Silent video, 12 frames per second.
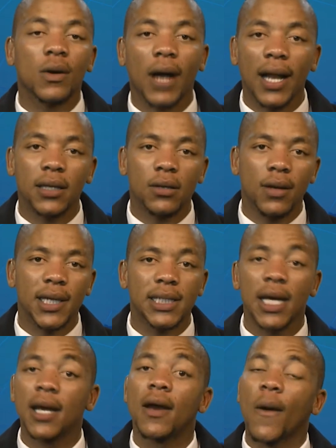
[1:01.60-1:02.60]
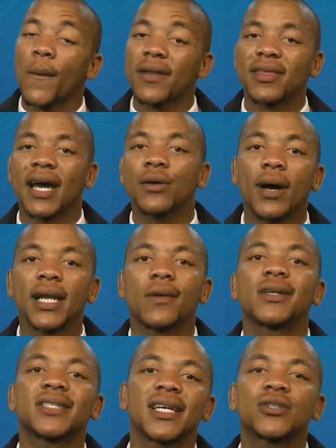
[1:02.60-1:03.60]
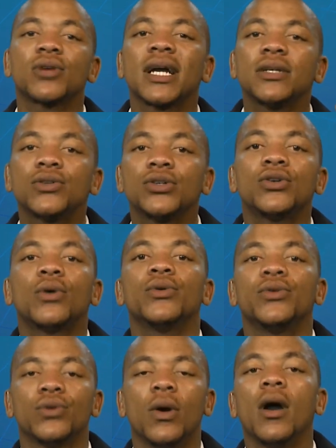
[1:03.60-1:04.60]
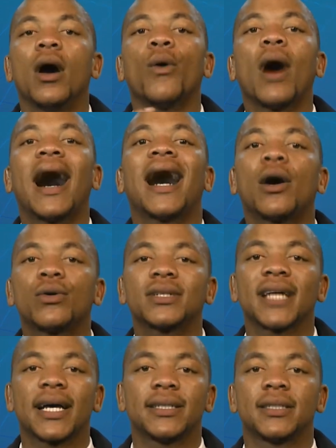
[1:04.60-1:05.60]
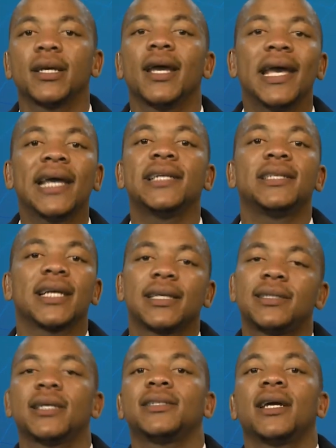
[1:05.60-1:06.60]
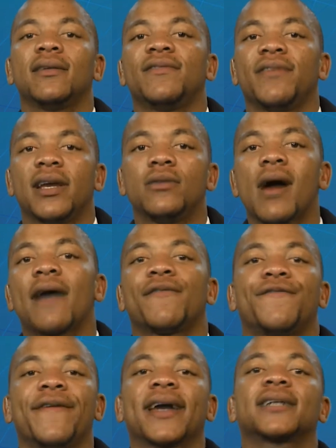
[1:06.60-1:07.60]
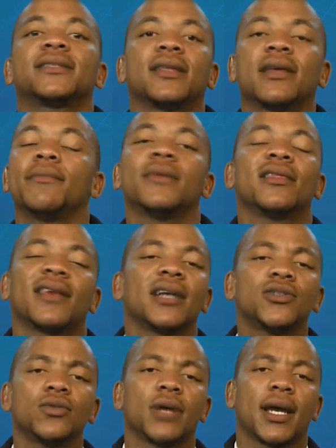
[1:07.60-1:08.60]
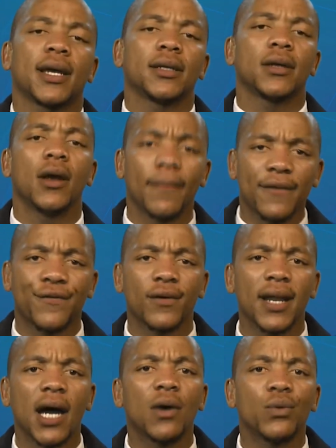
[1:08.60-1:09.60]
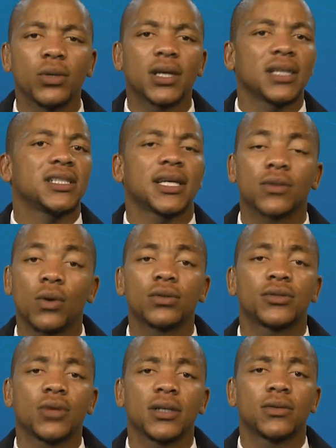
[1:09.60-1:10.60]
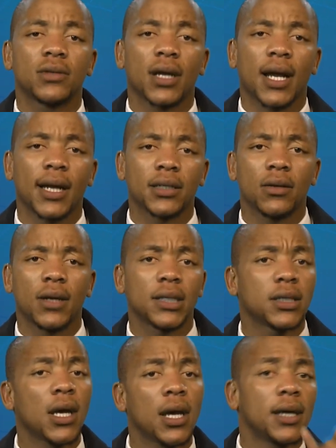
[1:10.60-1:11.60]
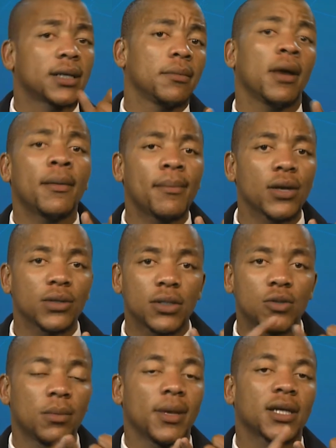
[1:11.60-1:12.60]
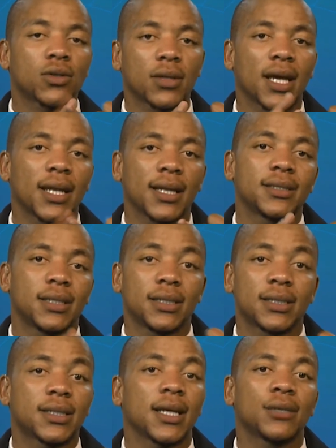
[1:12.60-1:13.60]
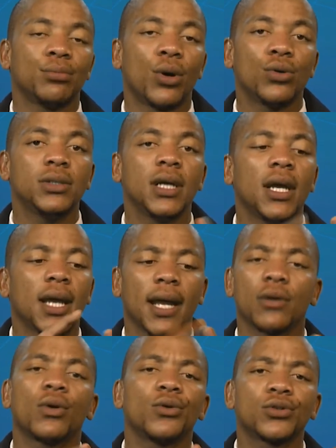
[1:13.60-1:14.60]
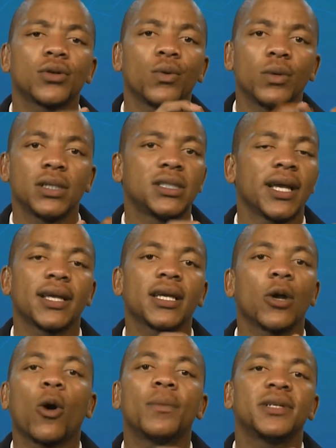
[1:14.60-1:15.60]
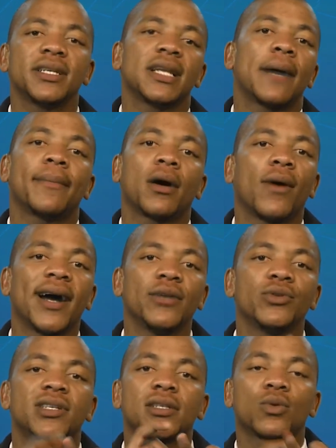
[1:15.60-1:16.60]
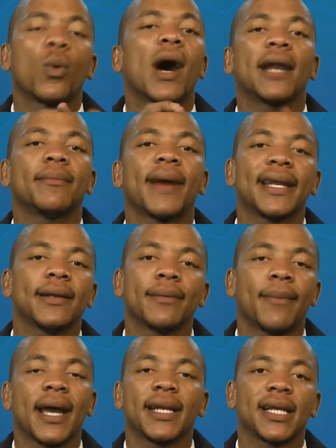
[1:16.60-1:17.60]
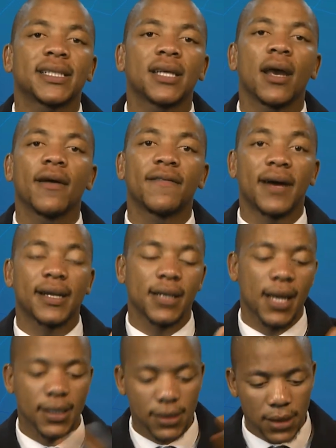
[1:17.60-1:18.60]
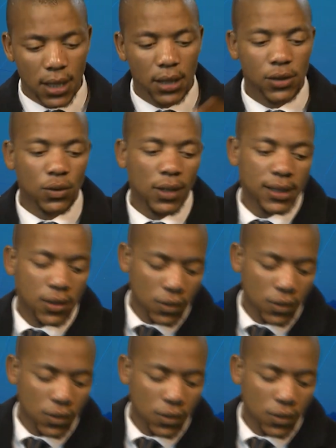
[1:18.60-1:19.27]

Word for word: calculate. With that one, I was just trying to show you how does adding a certain value affect the mean that you had. But for now, we can just go straight to the calculate. Remember, you need to make sure that it is in state mode and also we're taking option number one, which is 1 min minus variance. So let's